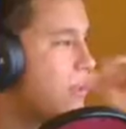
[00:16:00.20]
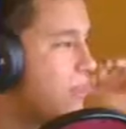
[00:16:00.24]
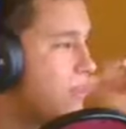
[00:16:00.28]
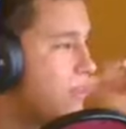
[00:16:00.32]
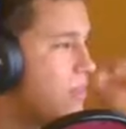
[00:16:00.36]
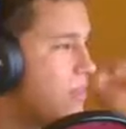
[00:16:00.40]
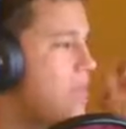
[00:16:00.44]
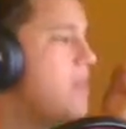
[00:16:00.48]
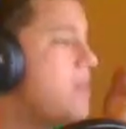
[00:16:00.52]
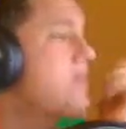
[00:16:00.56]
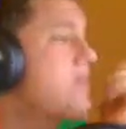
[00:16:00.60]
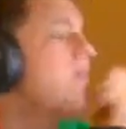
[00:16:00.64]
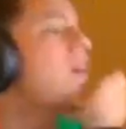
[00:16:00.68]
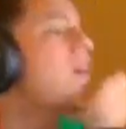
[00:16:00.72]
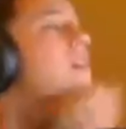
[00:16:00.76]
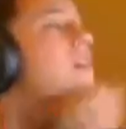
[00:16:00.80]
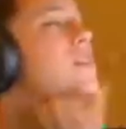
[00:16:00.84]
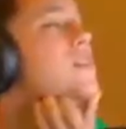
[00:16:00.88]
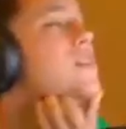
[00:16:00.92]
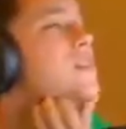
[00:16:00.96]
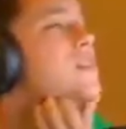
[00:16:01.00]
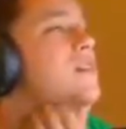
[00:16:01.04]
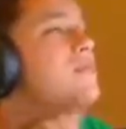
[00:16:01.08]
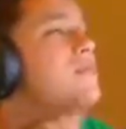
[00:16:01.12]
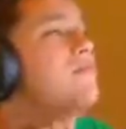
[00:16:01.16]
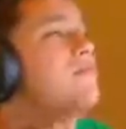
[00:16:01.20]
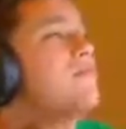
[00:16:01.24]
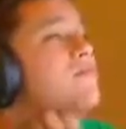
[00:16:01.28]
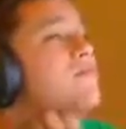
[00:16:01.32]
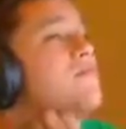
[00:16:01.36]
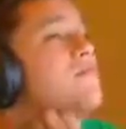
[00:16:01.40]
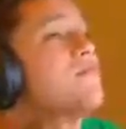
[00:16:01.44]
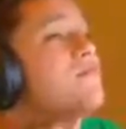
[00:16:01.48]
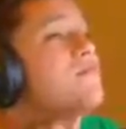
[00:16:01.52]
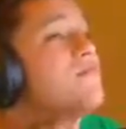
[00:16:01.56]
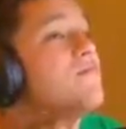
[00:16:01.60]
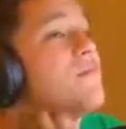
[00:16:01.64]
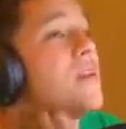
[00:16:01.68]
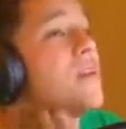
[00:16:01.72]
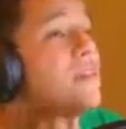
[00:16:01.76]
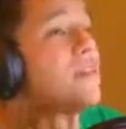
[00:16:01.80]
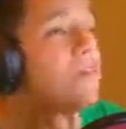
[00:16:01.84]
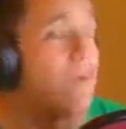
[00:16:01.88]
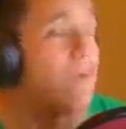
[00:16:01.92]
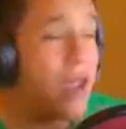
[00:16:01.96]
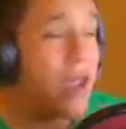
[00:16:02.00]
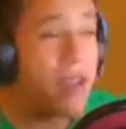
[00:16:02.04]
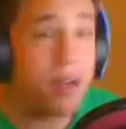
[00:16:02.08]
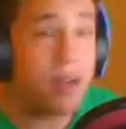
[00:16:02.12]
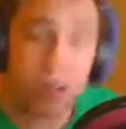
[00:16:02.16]
they've
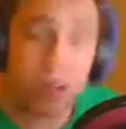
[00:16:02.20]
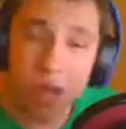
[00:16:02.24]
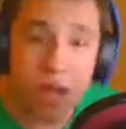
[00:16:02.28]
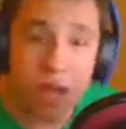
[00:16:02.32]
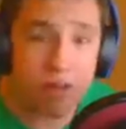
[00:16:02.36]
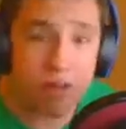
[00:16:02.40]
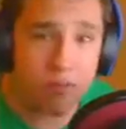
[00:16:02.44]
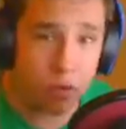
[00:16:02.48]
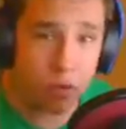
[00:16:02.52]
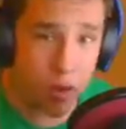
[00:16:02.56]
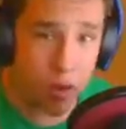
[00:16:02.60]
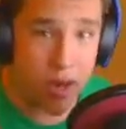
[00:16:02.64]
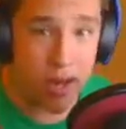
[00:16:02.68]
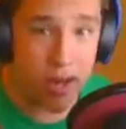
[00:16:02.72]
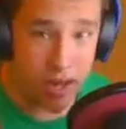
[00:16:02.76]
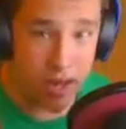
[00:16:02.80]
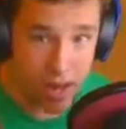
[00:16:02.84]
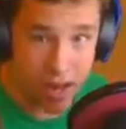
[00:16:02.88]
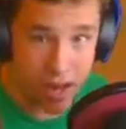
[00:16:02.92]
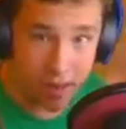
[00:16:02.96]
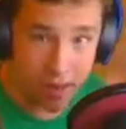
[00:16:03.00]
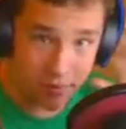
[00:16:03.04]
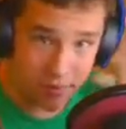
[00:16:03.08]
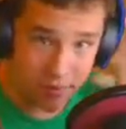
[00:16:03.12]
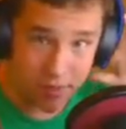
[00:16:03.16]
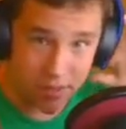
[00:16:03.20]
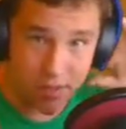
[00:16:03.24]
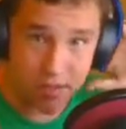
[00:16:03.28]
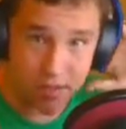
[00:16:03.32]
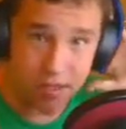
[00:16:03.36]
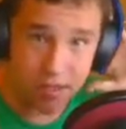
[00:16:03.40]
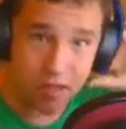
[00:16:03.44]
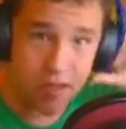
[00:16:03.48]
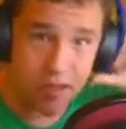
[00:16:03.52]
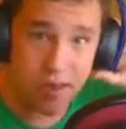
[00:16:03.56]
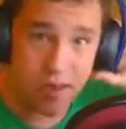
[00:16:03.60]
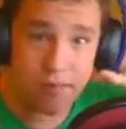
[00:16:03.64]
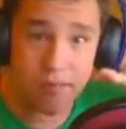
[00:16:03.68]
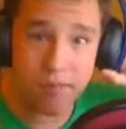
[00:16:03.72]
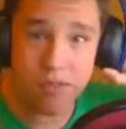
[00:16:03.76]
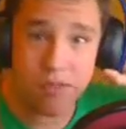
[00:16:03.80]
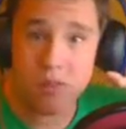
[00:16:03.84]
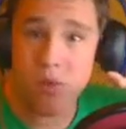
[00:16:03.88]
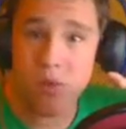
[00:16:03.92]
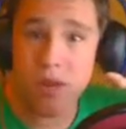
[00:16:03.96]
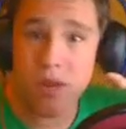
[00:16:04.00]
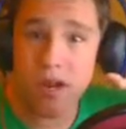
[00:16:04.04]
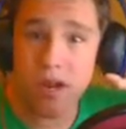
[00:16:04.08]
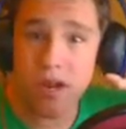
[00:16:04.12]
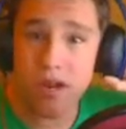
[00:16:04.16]
made a lot of great games in
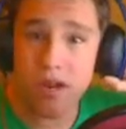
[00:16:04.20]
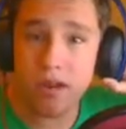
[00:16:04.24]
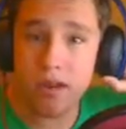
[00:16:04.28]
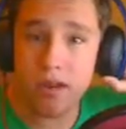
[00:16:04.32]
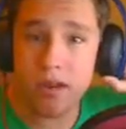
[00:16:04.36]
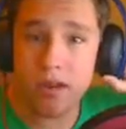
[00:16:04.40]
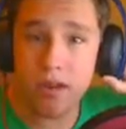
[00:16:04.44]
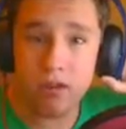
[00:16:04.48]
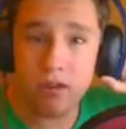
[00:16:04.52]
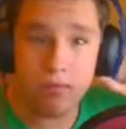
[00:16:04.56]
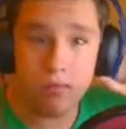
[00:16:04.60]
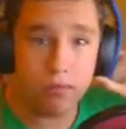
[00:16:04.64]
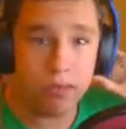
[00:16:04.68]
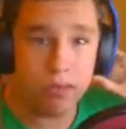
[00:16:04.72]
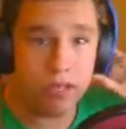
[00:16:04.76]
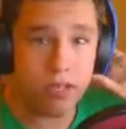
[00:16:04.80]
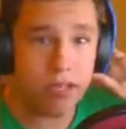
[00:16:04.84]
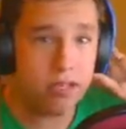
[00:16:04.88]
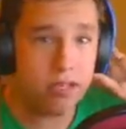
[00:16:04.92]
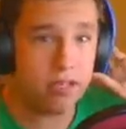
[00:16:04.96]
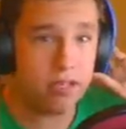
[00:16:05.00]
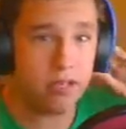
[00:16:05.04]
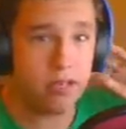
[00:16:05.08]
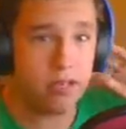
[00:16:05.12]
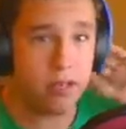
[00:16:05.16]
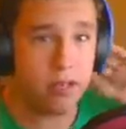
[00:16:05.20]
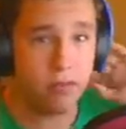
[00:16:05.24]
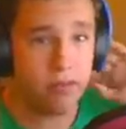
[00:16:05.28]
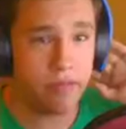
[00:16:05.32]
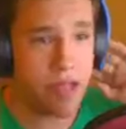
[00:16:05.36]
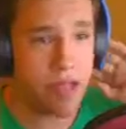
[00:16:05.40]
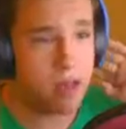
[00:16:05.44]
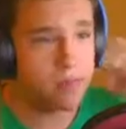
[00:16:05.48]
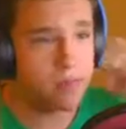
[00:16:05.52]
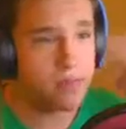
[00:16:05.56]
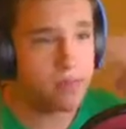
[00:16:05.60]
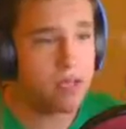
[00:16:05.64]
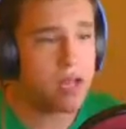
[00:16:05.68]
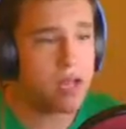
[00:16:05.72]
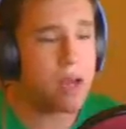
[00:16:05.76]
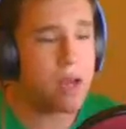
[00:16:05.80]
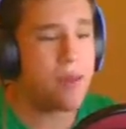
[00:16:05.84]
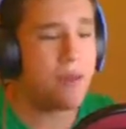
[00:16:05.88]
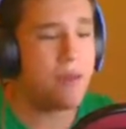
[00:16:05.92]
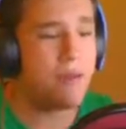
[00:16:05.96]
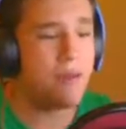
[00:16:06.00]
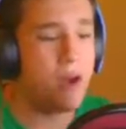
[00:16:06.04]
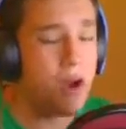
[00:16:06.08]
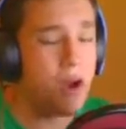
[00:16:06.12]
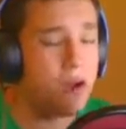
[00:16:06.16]
between, releases of games that come
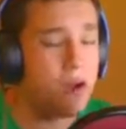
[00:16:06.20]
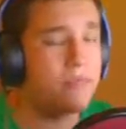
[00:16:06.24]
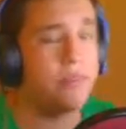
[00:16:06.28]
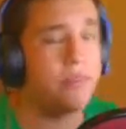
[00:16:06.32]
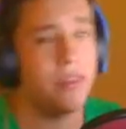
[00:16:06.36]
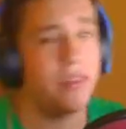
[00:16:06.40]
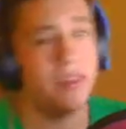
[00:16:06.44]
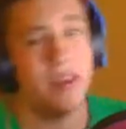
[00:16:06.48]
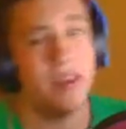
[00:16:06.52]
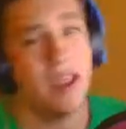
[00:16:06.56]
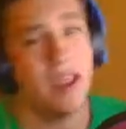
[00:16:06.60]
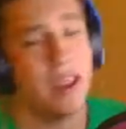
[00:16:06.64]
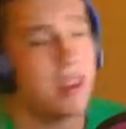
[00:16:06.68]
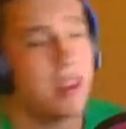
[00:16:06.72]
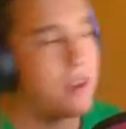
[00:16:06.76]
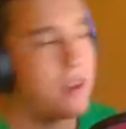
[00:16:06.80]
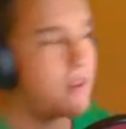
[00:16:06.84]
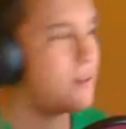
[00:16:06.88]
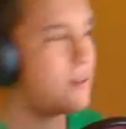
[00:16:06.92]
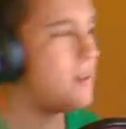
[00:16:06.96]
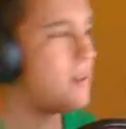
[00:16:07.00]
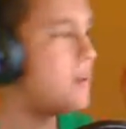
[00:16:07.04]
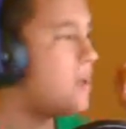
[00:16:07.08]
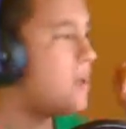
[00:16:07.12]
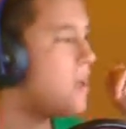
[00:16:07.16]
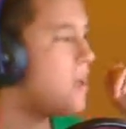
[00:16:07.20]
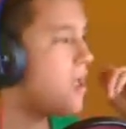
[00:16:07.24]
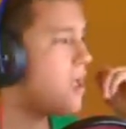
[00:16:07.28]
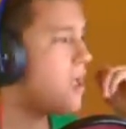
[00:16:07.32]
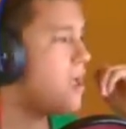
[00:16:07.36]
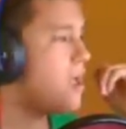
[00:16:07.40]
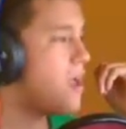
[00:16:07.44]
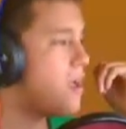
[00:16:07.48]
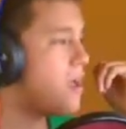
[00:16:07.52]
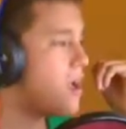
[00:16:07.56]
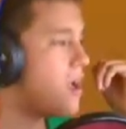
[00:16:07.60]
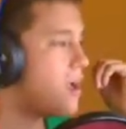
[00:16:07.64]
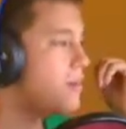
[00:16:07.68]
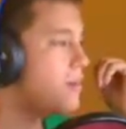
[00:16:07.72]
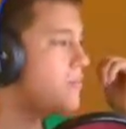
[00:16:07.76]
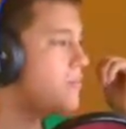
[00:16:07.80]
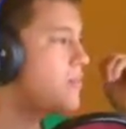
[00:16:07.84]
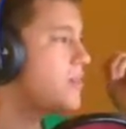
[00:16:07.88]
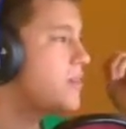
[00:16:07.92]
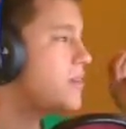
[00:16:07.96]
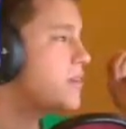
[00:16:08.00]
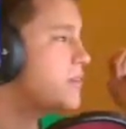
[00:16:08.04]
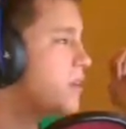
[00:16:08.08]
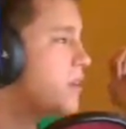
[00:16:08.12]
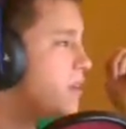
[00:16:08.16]
out often, and I
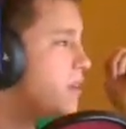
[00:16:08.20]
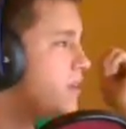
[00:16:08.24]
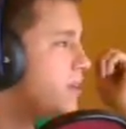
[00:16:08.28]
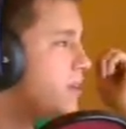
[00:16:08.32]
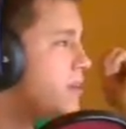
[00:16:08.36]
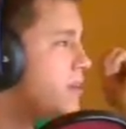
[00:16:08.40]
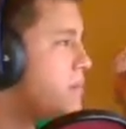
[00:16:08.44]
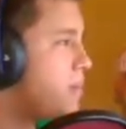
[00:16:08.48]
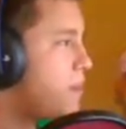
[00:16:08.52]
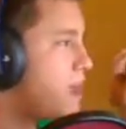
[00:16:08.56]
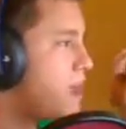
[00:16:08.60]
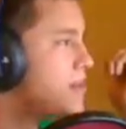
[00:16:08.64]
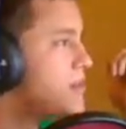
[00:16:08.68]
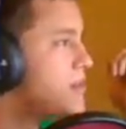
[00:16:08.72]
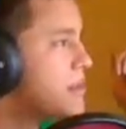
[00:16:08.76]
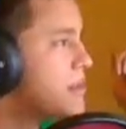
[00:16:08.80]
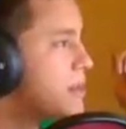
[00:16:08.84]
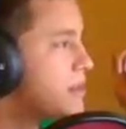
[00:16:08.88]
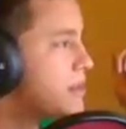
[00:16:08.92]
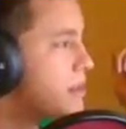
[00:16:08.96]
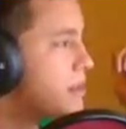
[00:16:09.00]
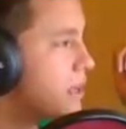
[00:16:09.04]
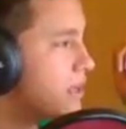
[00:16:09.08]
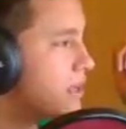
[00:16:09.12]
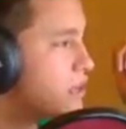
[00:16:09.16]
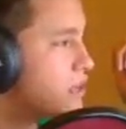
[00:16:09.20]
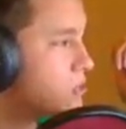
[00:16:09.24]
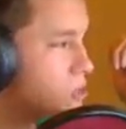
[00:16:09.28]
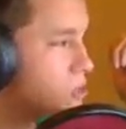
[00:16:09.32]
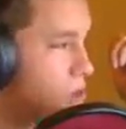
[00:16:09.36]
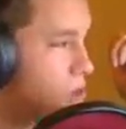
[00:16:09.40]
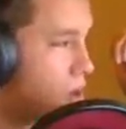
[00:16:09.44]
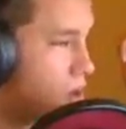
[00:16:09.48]
feel like they need to get back to that. Like,